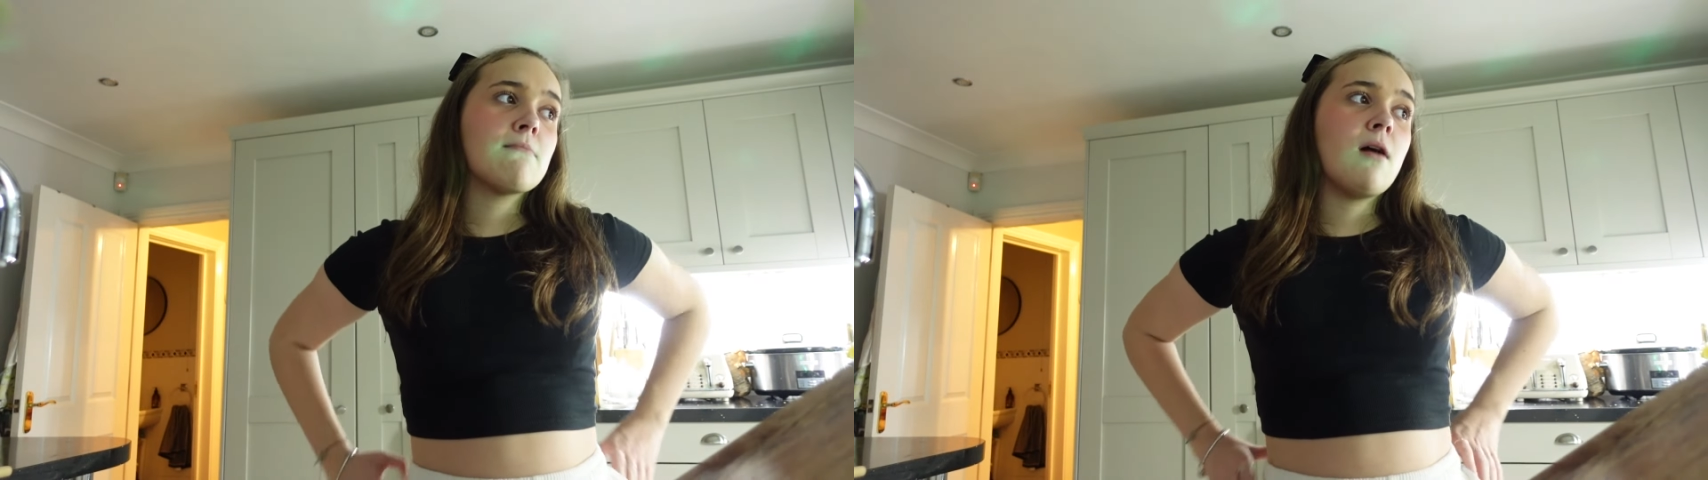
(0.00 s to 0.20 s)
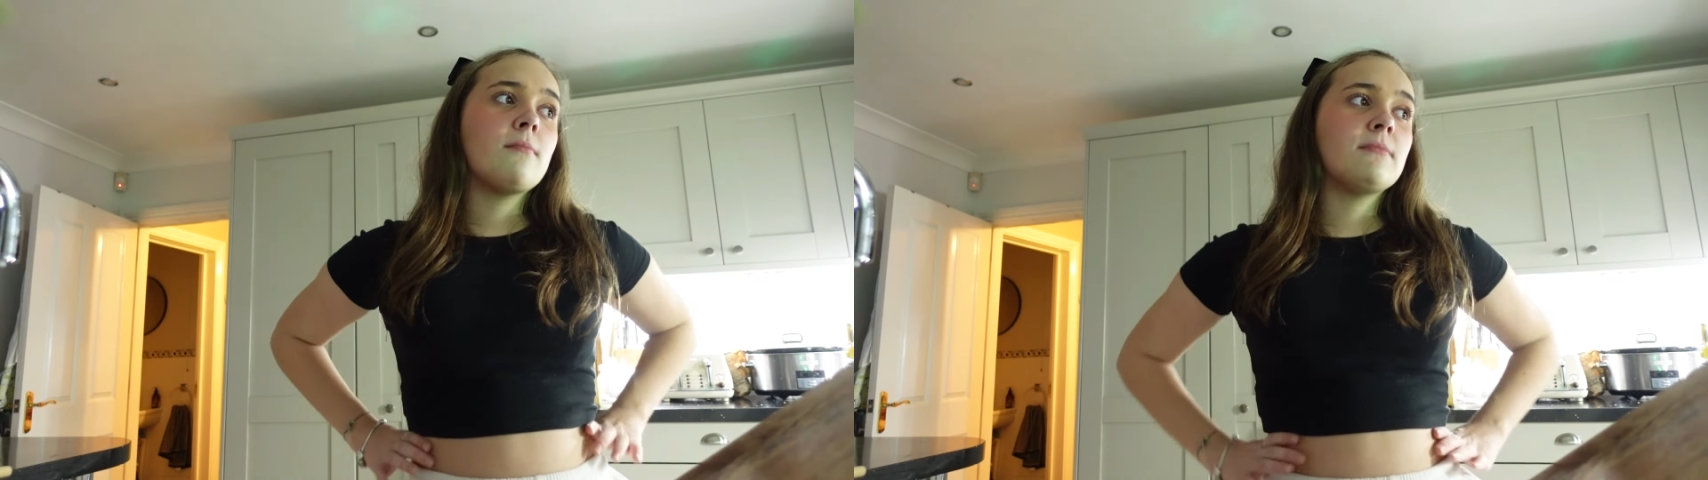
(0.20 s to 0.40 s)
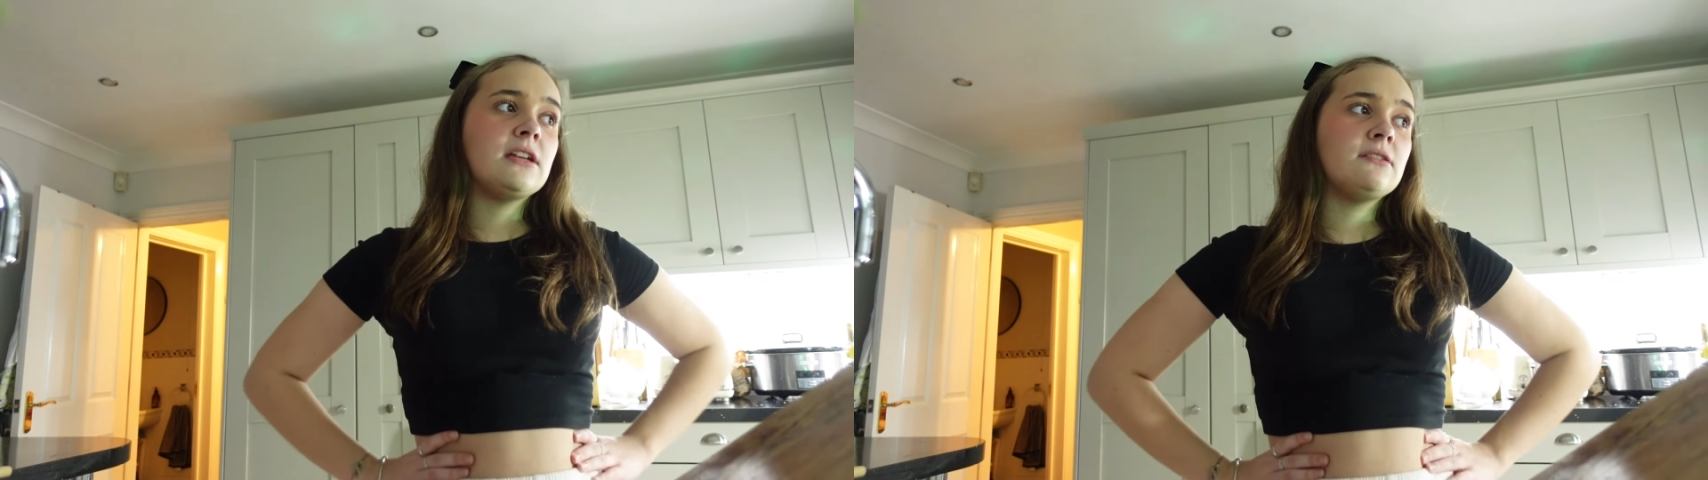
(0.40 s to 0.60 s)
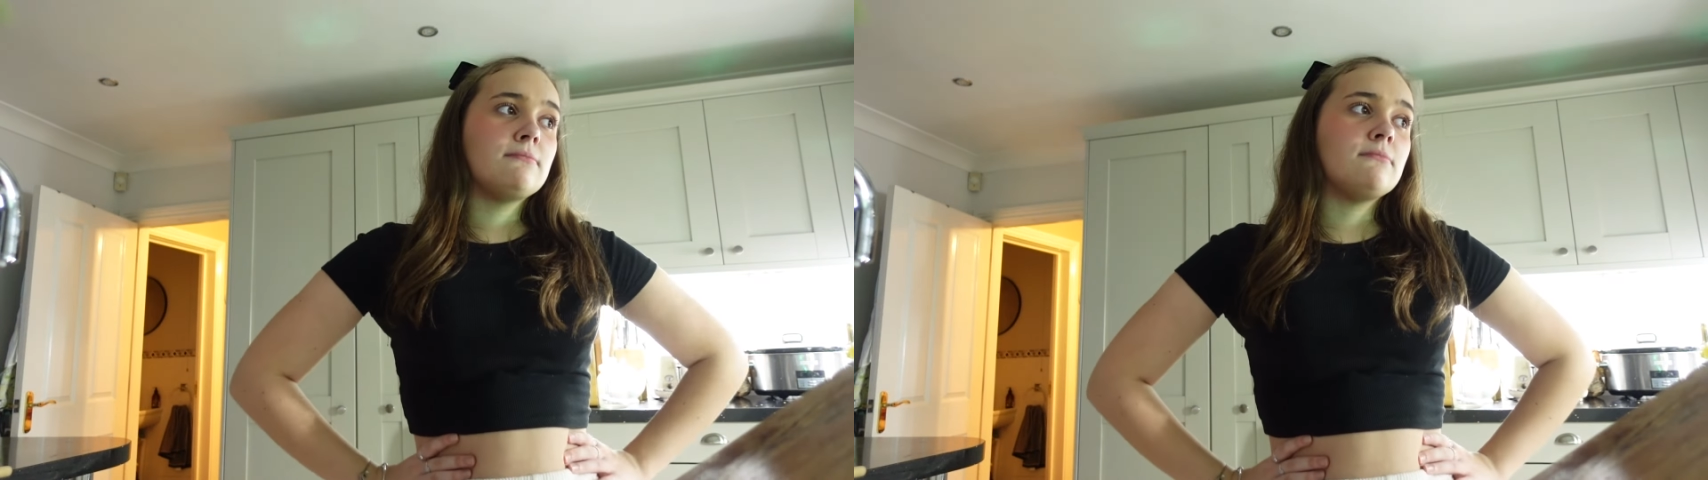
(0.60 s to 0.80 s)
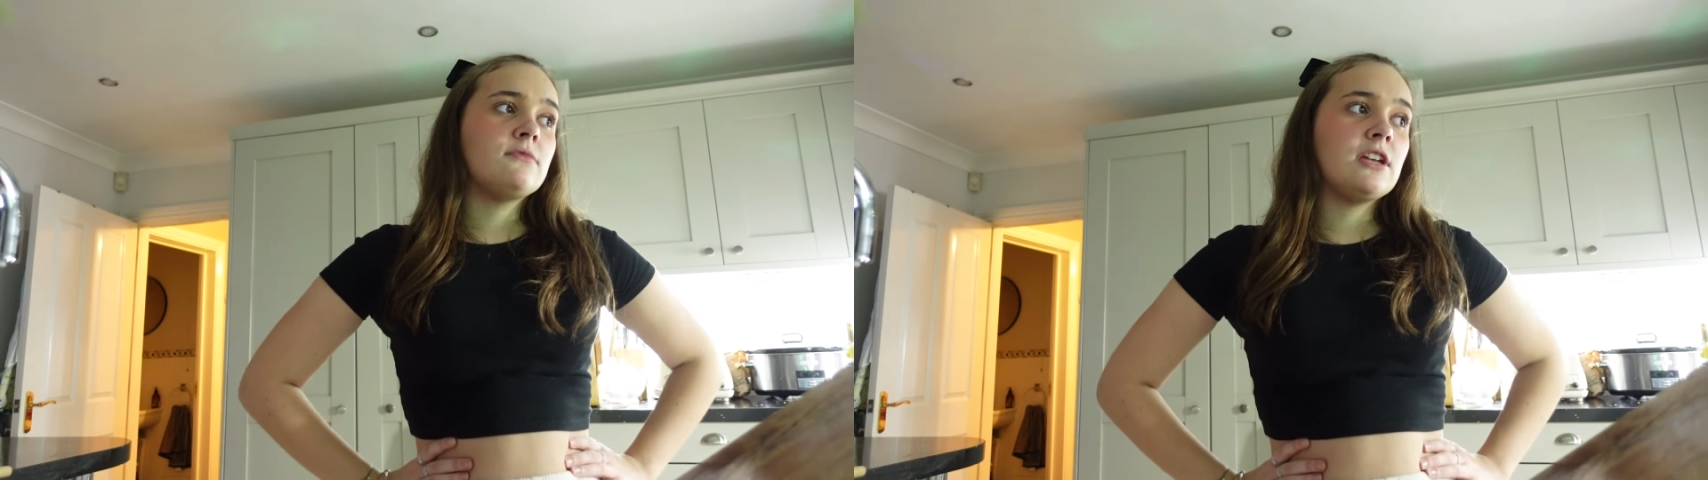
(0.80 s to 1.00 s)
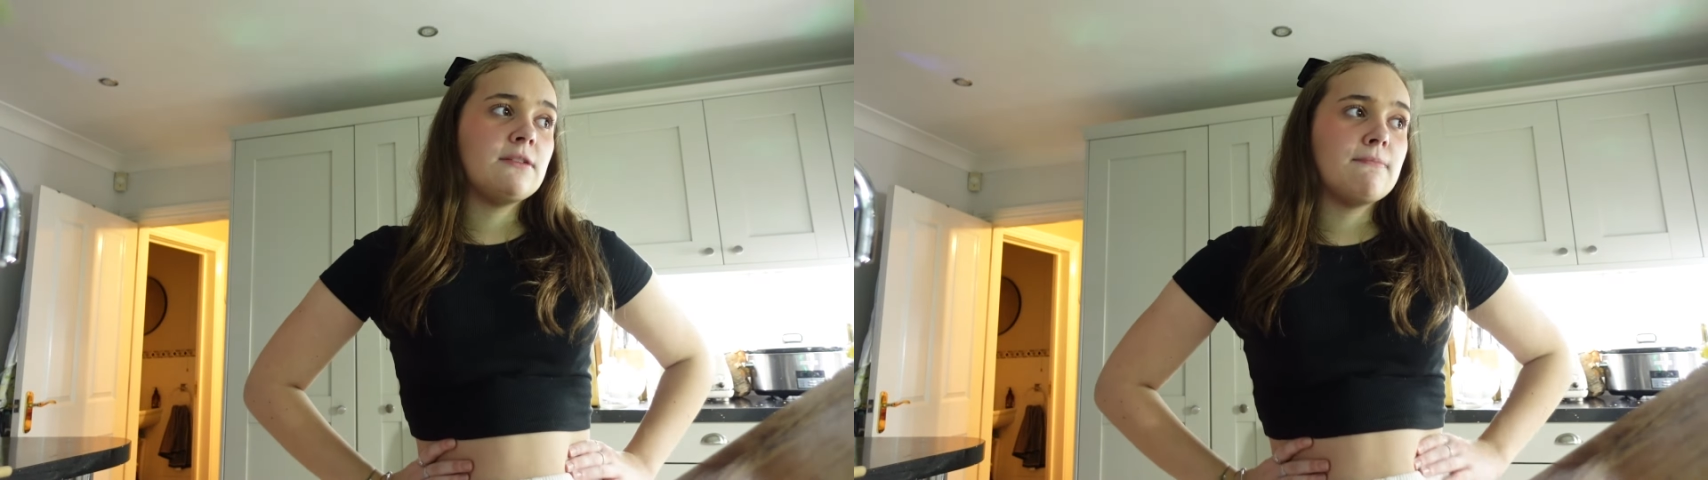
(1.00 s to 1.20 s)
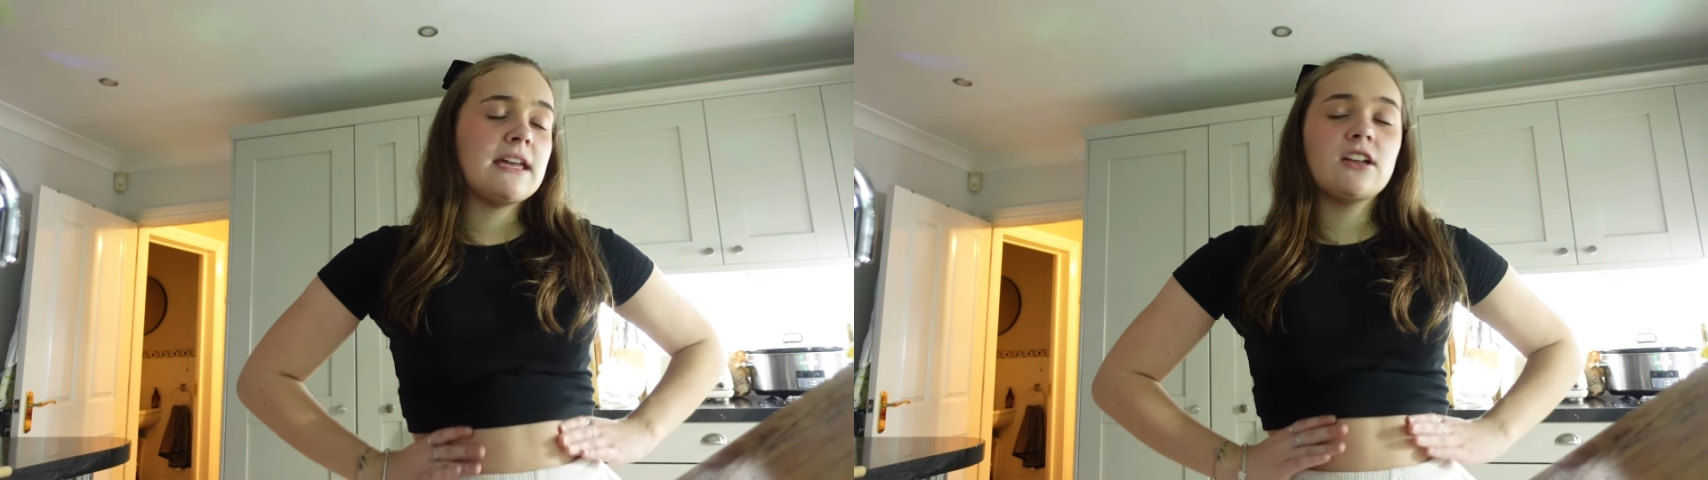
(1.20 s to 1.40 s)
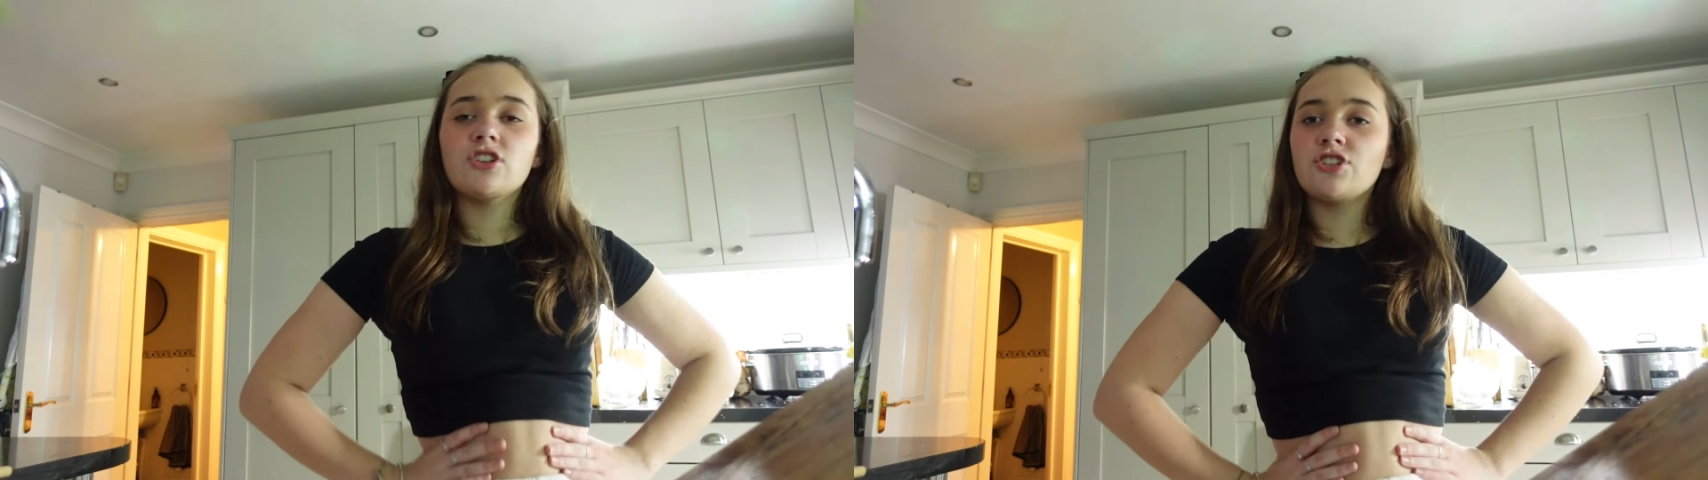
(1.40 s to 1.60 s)
mum and, and
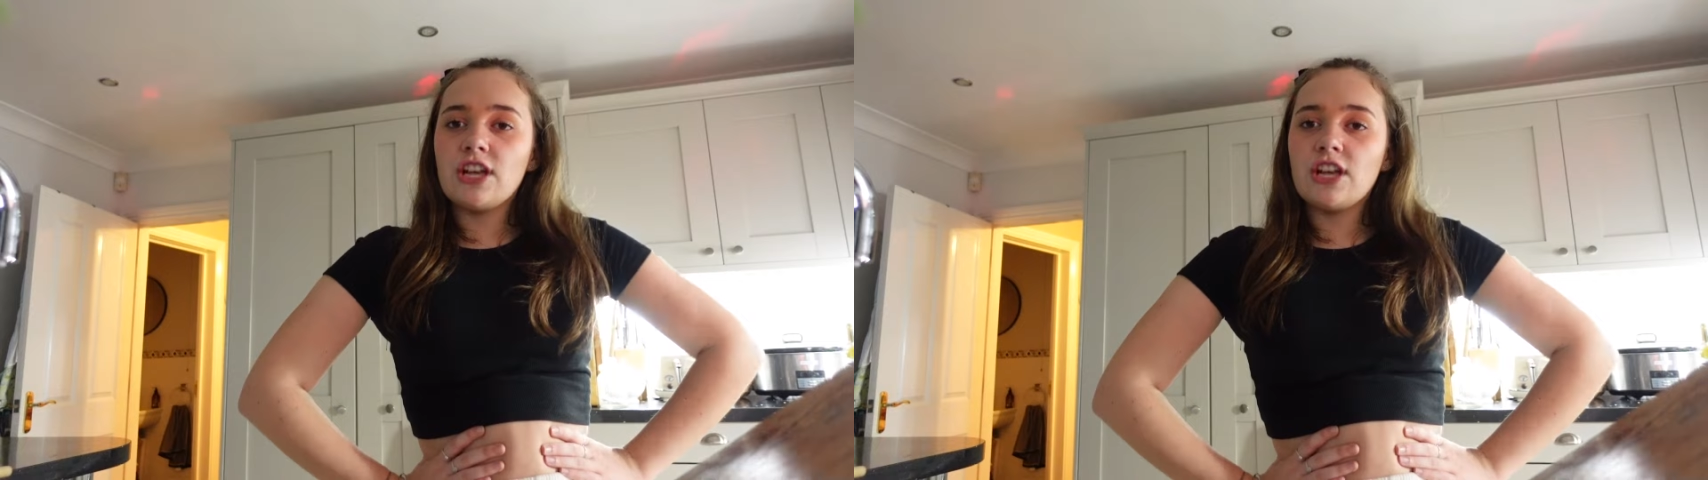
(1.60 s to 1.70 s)
me are just